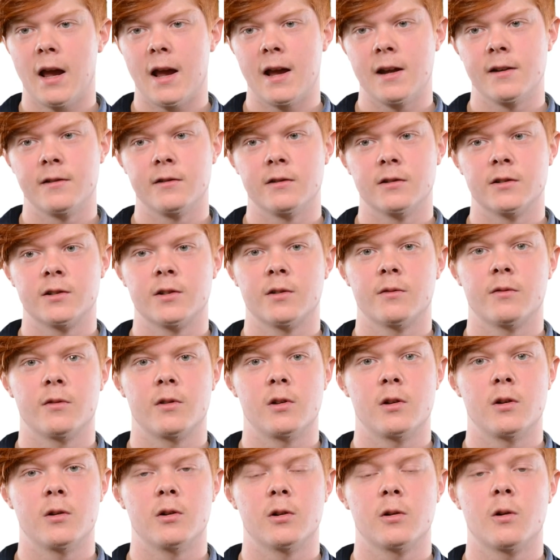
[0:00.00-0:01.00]
and
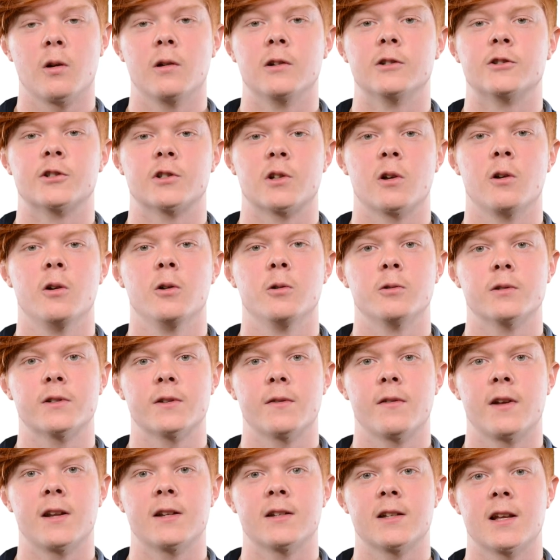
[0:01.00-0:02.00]
the college as a whole
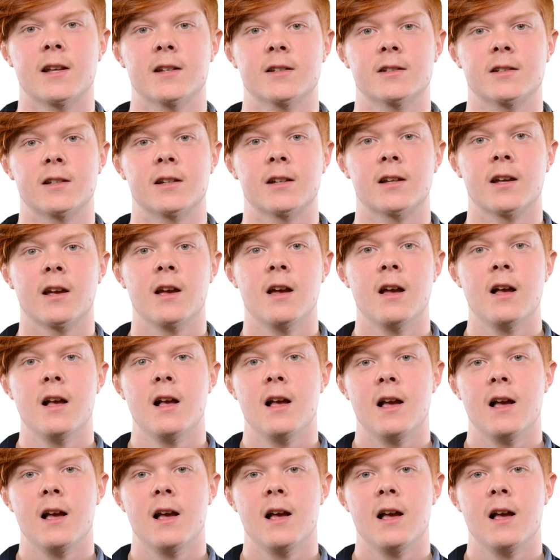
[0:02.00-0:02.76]
is fantastic.